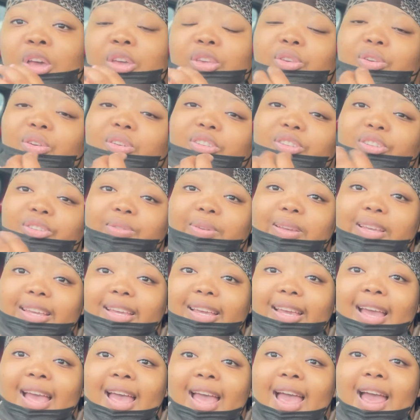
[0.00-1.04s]
you're
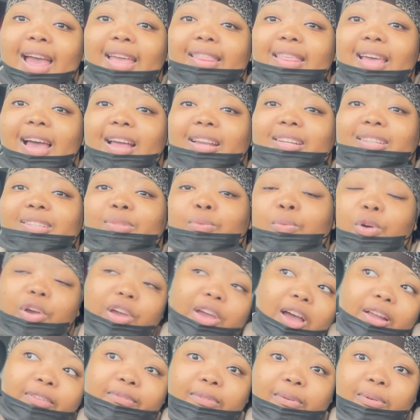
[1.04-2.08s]
doing that
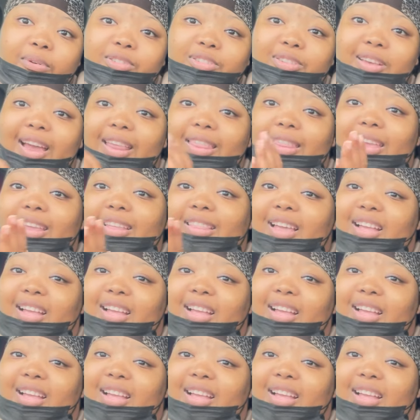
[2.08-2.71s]
workout for. So I think